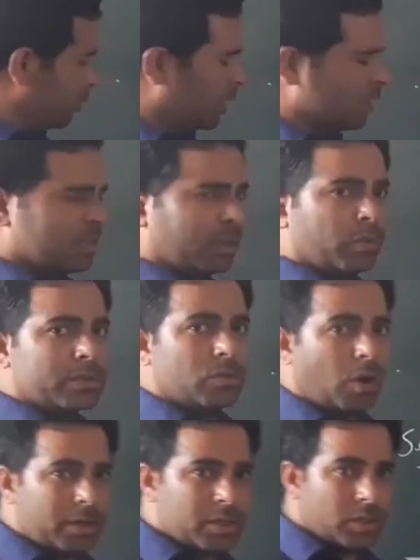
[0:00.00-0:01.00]
because he was
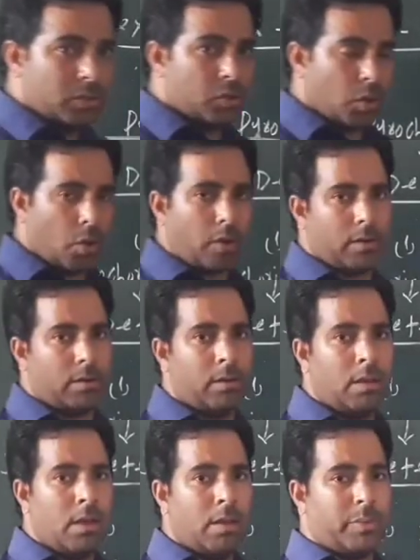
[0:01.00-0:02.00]
not sure
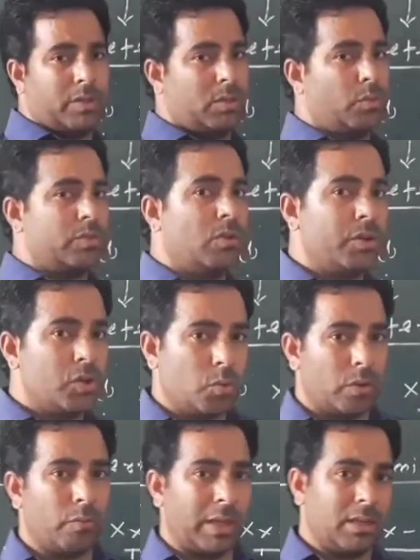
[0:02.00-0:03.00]

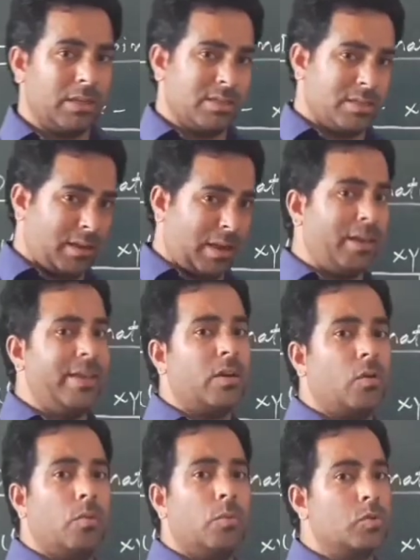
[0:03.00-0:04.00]
whether it is really a
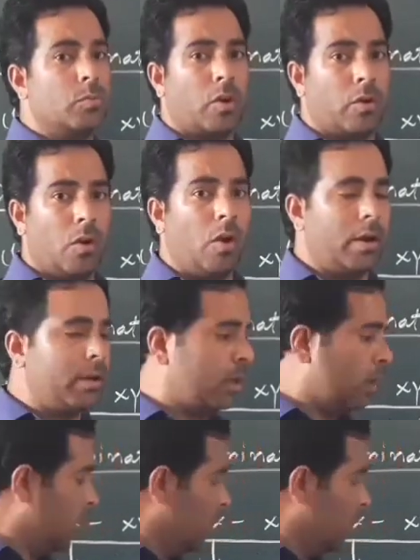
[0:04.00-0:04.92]
chromosome or not.